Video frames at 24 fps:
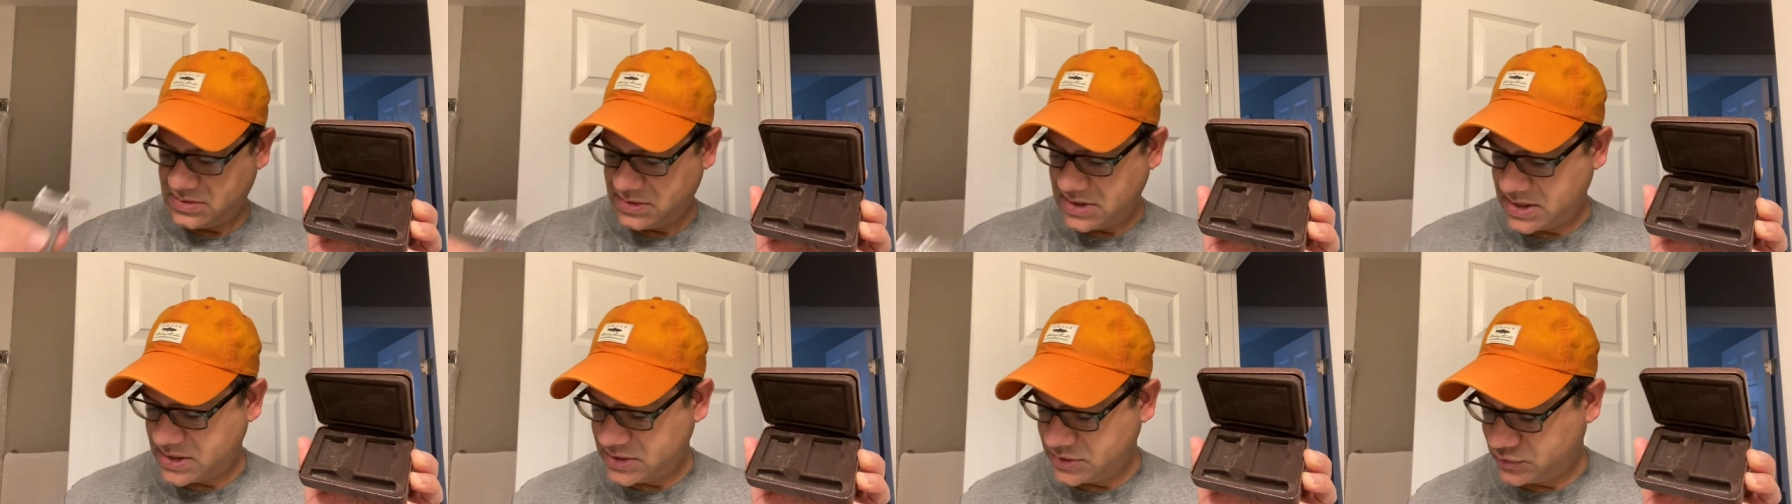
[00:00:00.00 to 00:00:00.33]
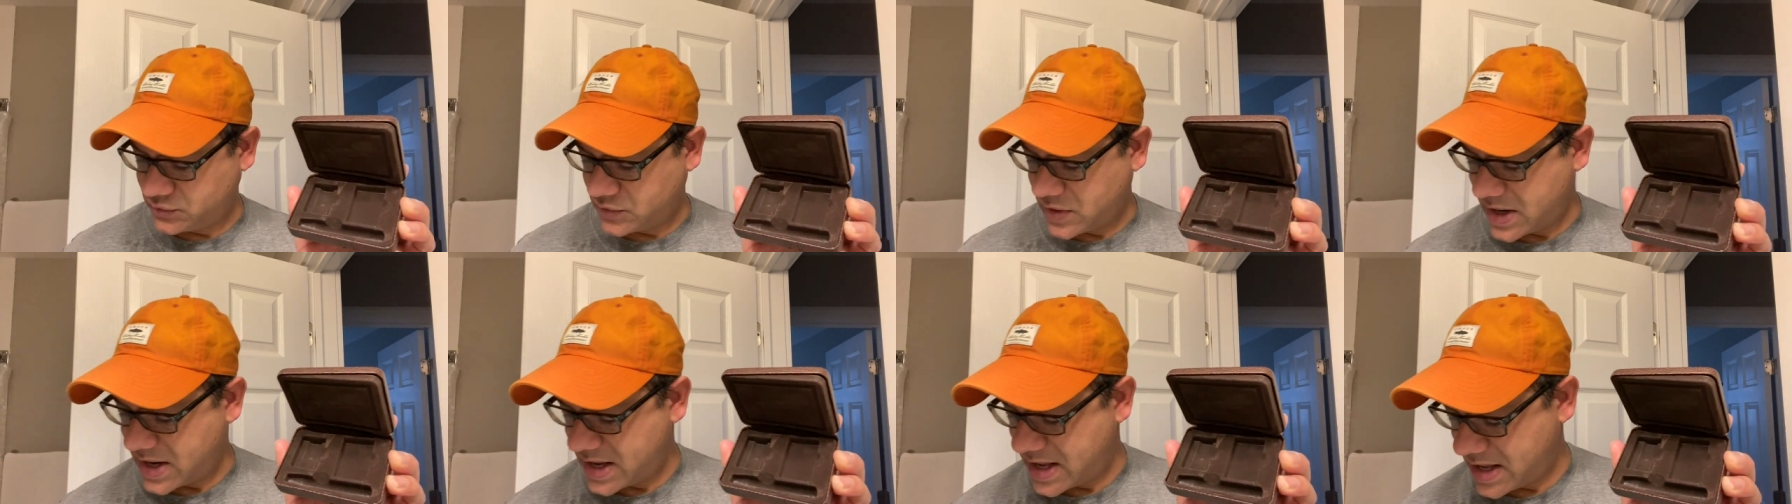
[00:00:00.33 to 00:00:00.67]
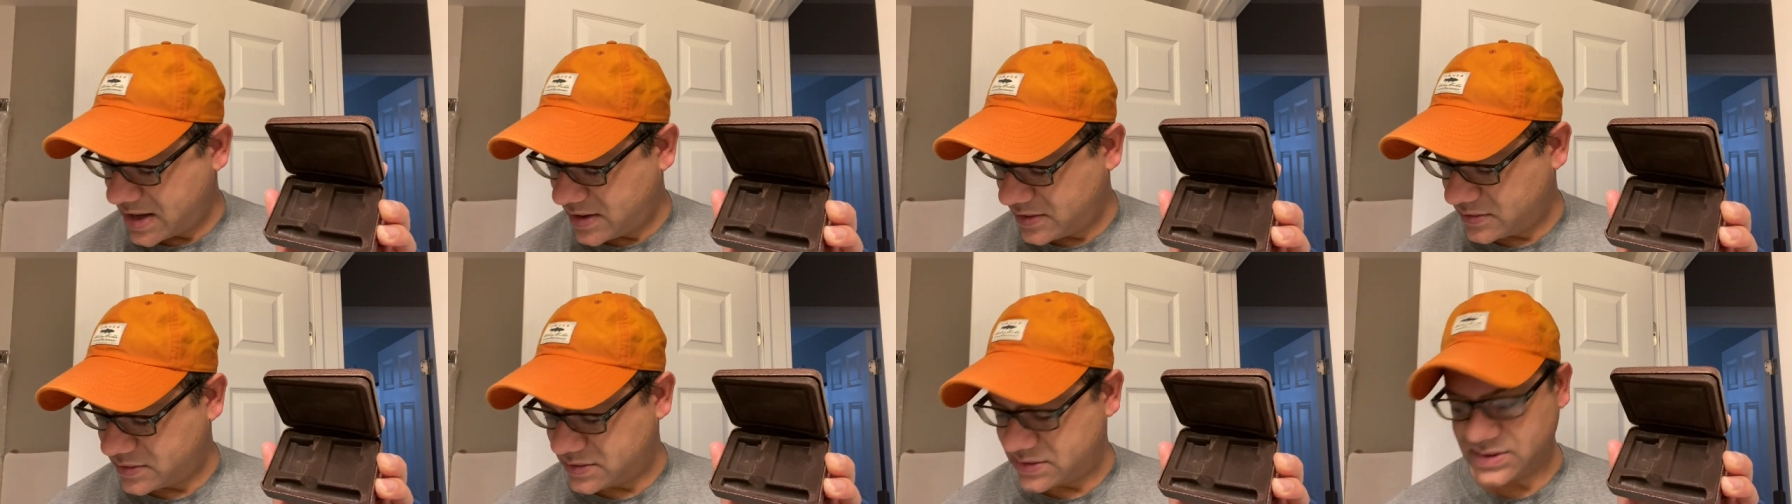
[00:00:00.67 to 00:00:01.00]
let it dry
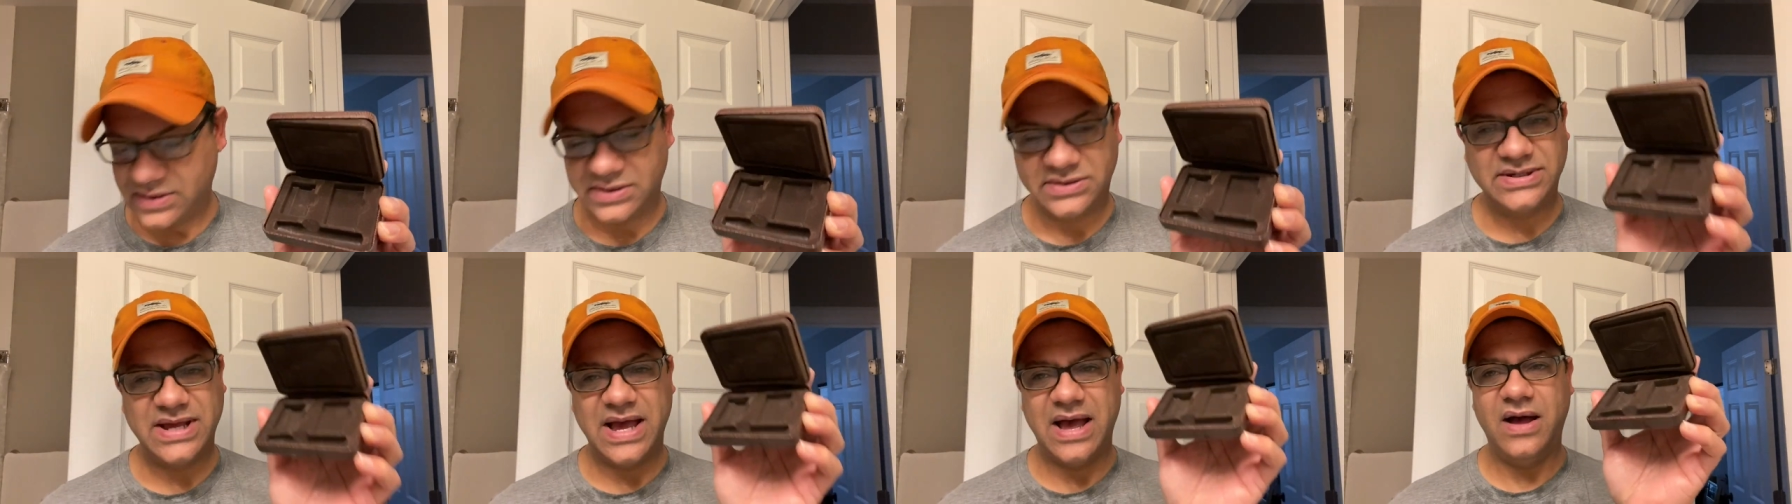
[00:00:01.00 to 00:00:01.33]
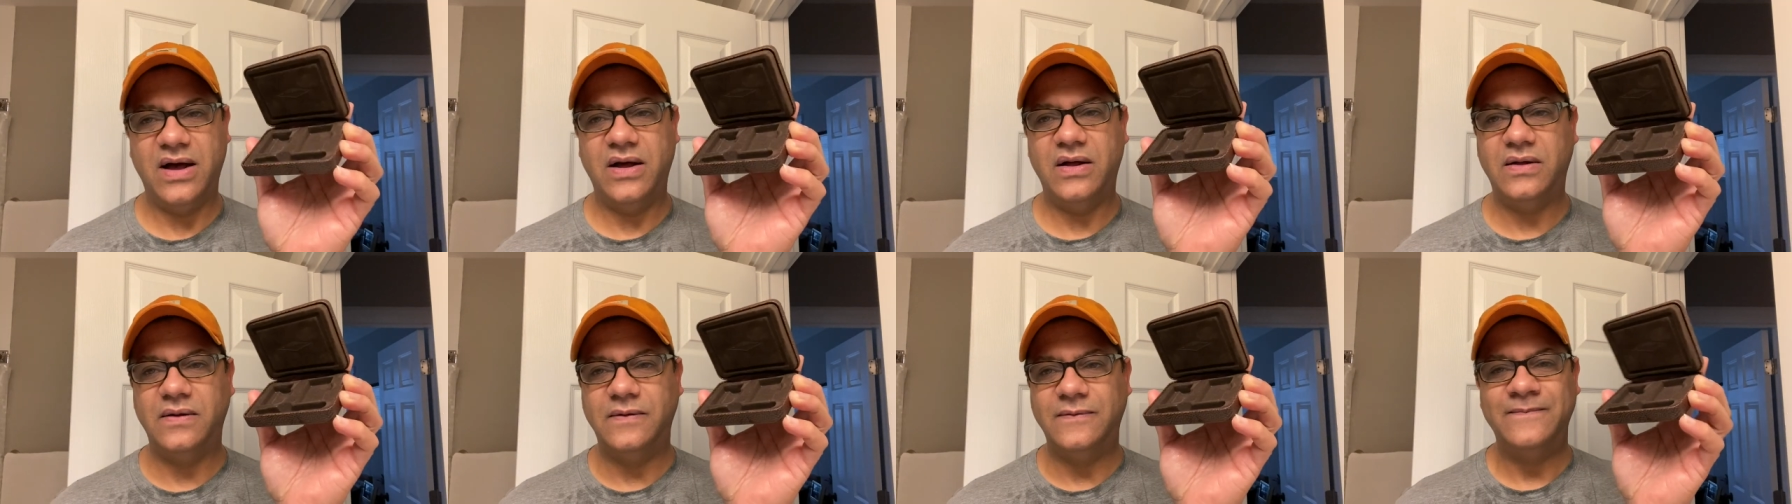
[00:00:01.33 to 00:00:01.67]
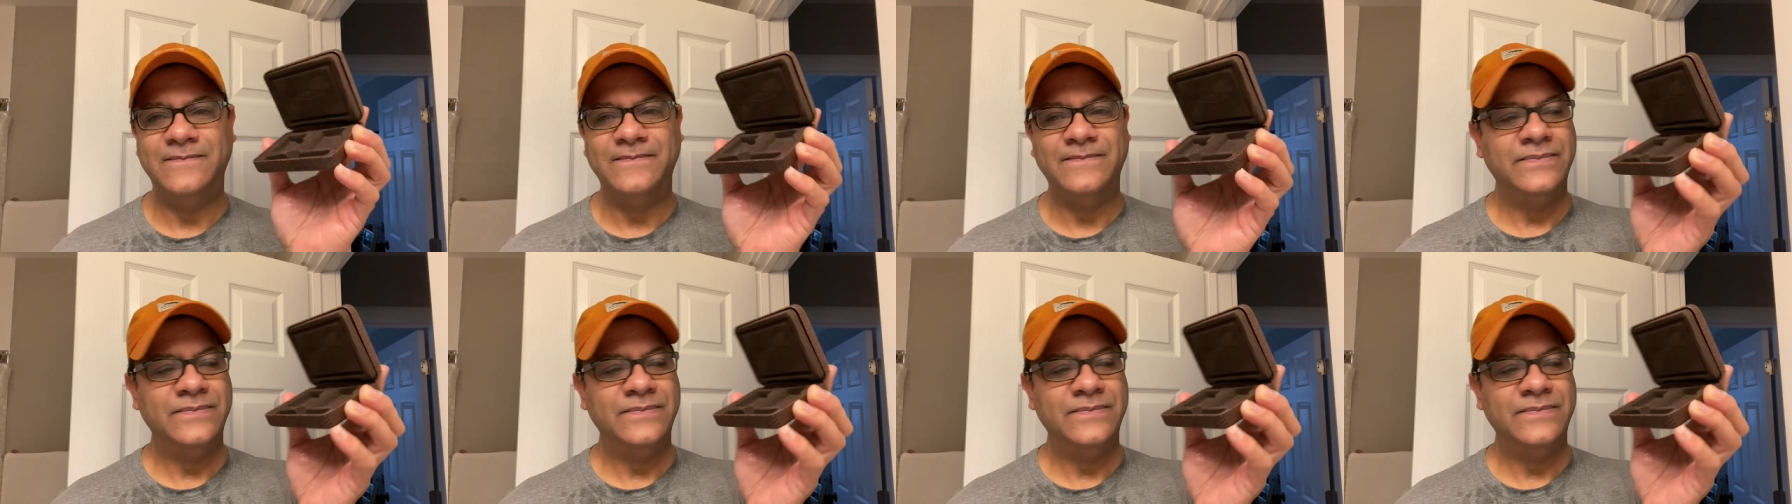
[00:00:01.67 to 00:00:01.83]
out on a towel.